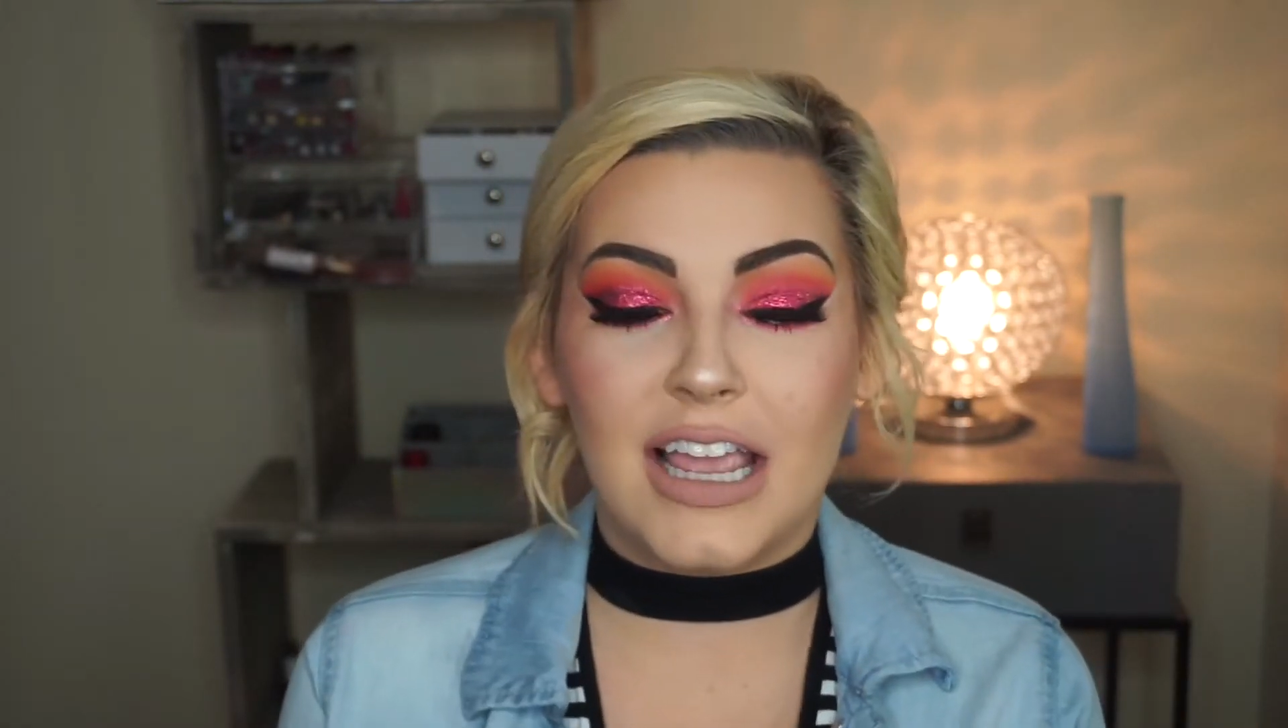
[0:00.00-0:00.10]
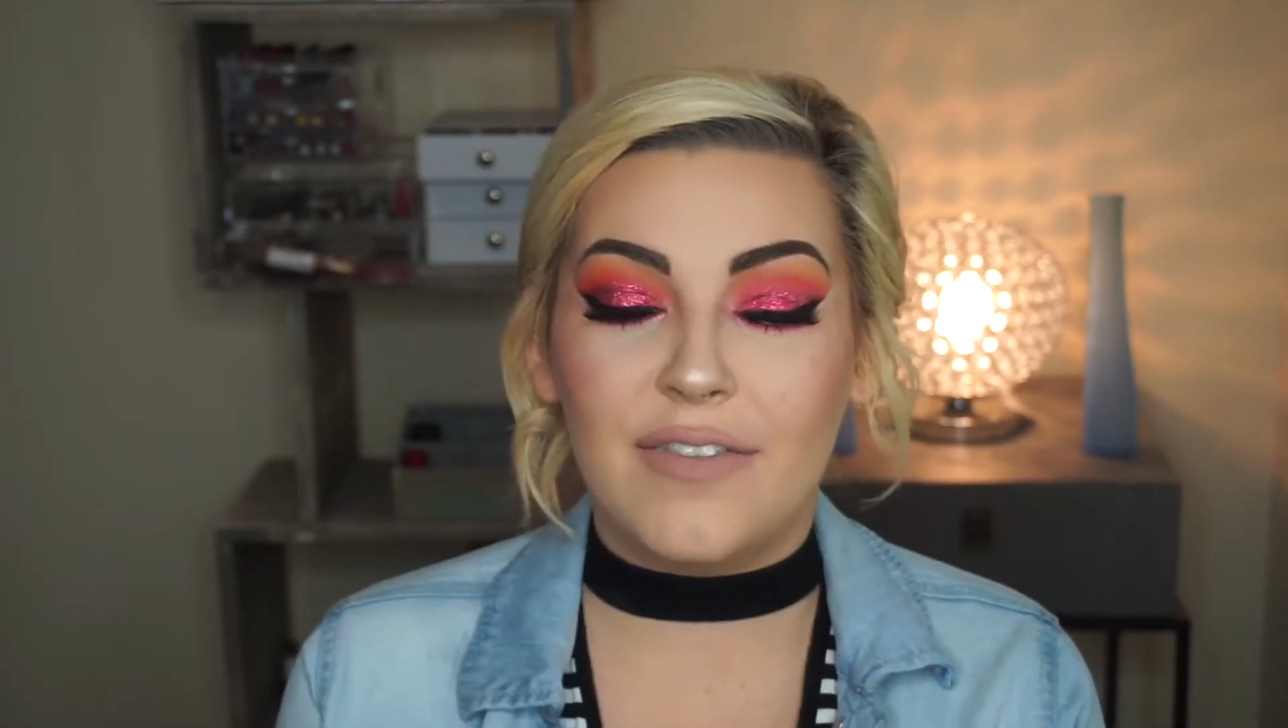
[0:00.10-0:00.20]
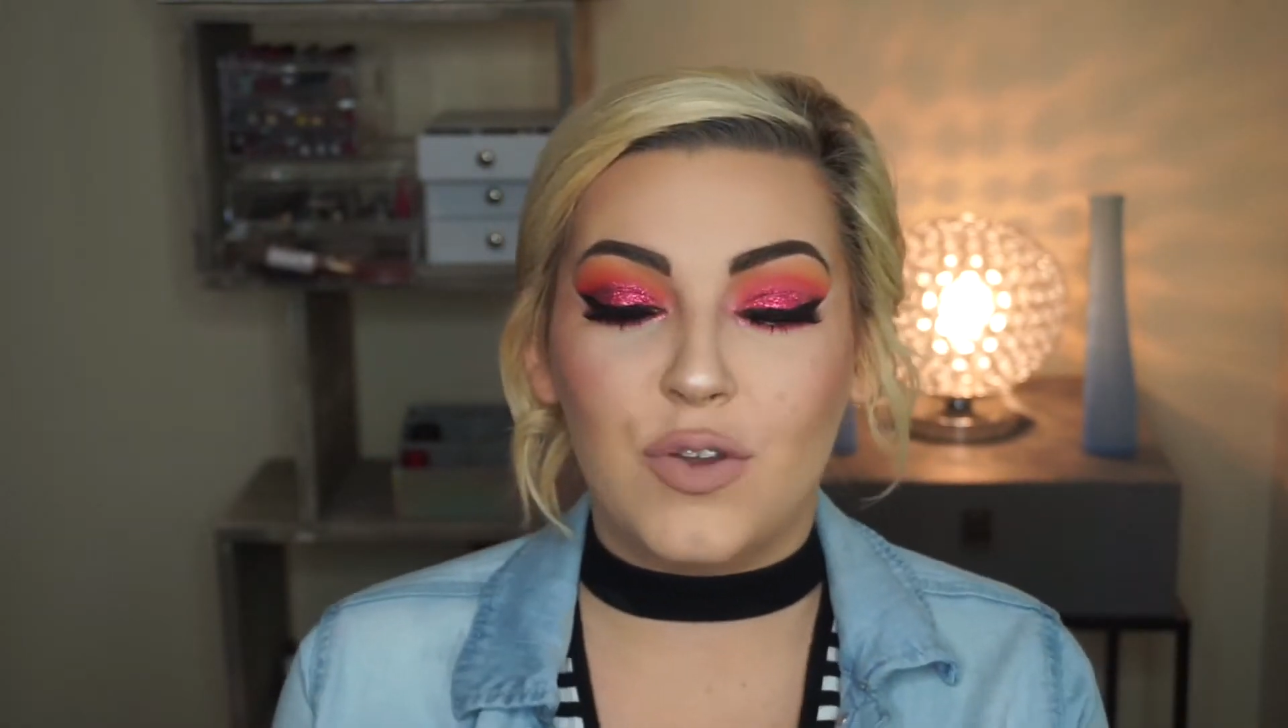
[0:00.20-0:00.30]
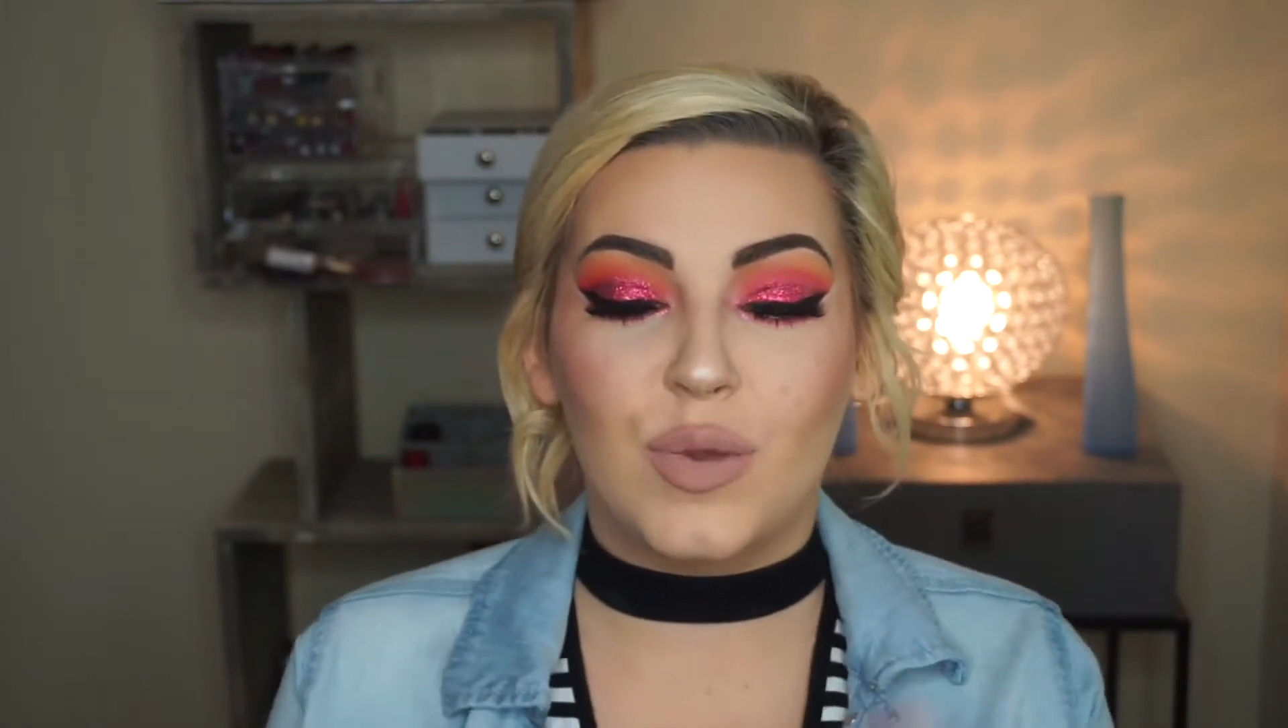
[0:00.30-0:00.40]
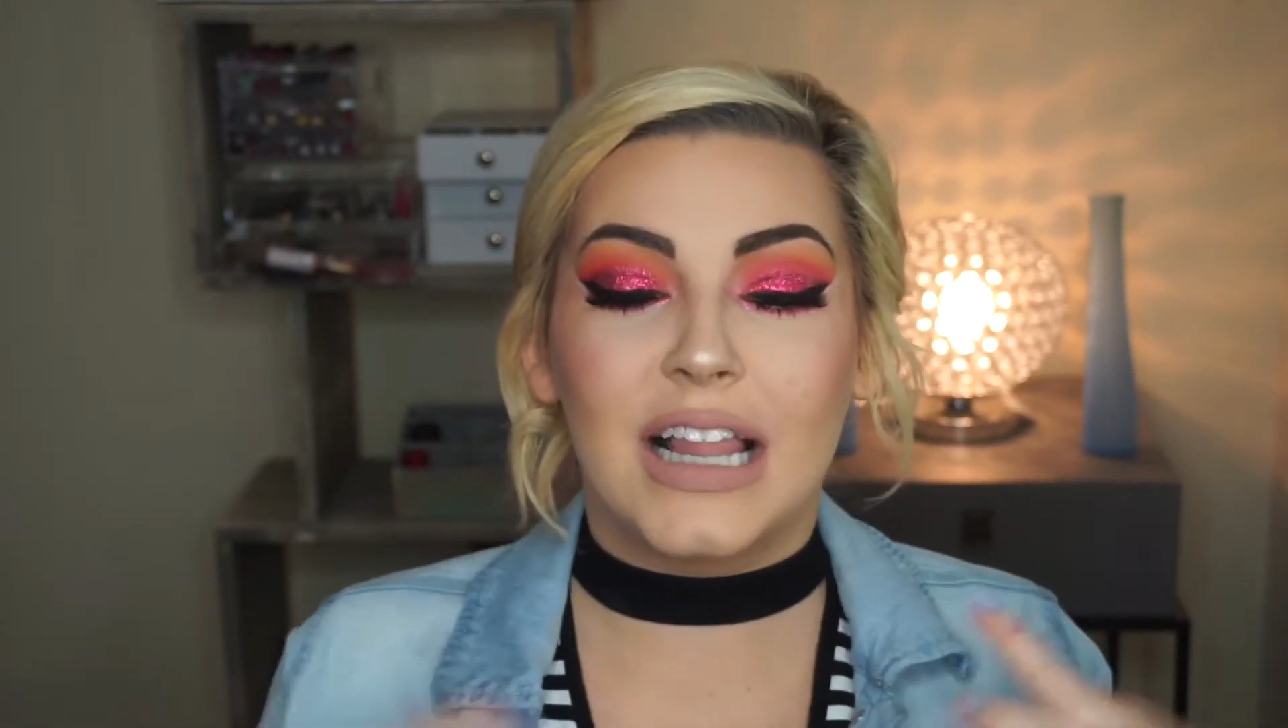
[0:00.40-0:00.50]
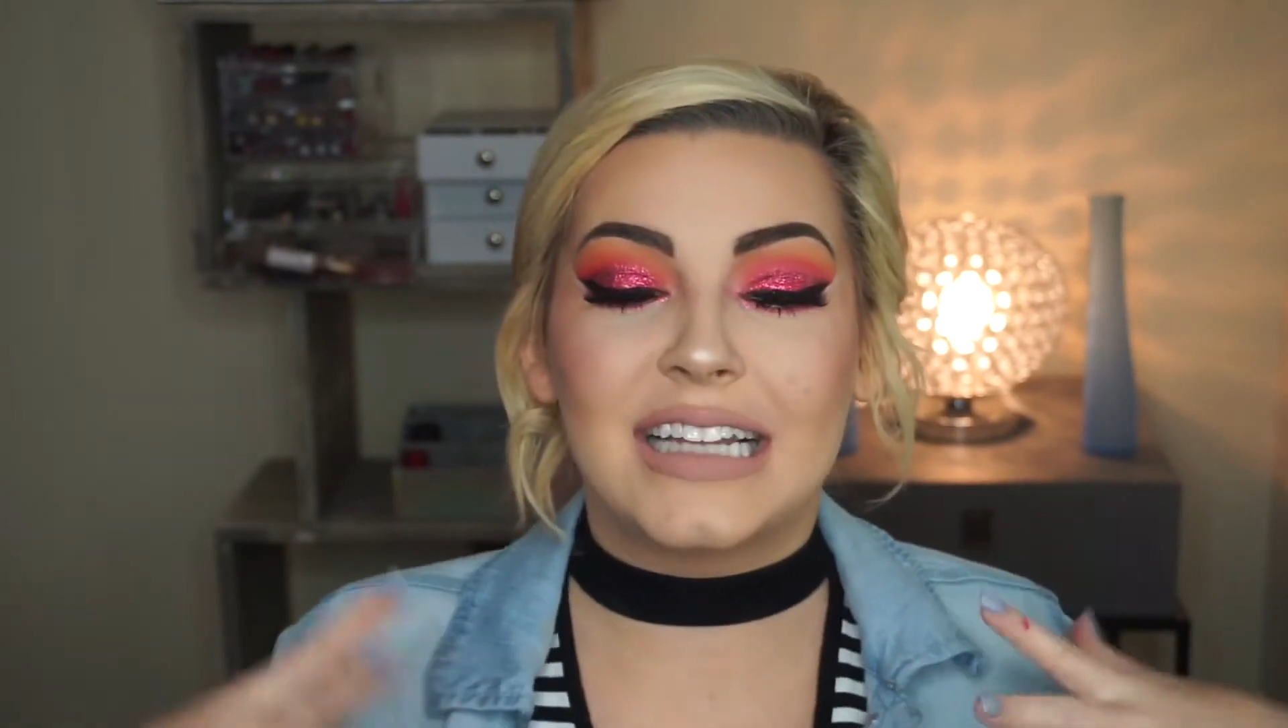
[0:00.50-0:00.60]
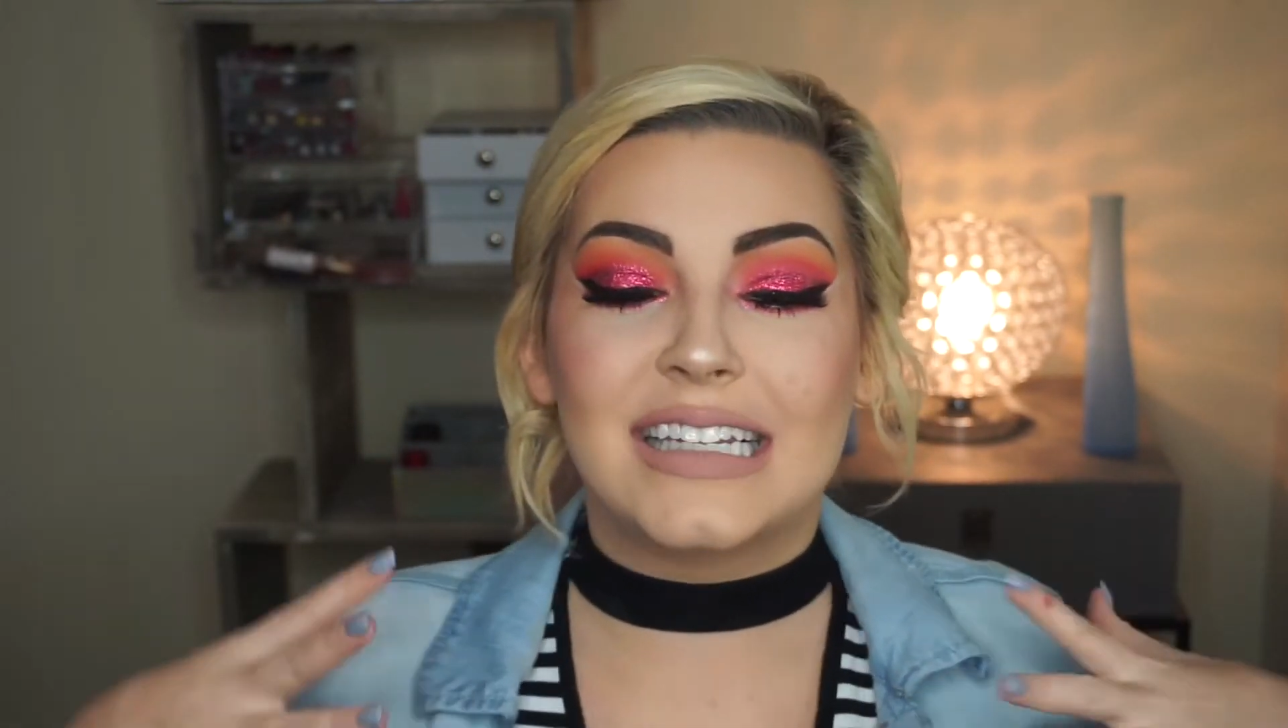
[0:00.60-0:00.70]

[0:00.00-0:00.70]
If you would like